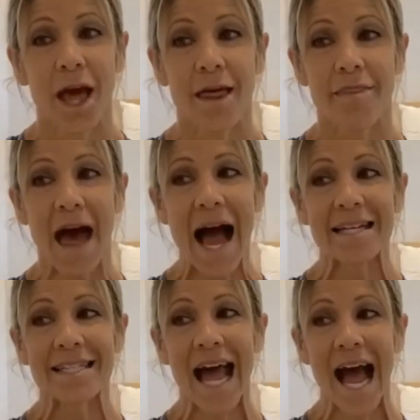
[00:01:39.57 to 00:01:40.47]

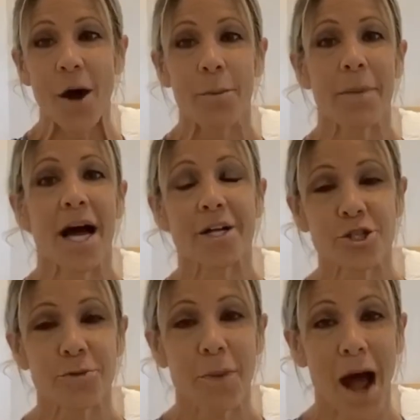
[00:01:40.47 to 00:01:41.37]
That's how
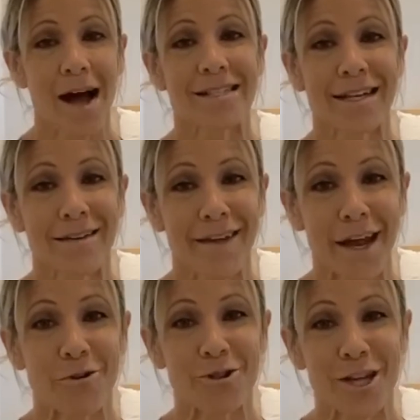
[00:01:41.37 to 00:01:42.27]
much positive
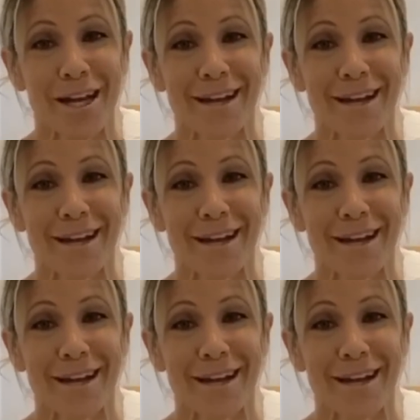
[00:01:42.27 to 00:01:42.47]
energy,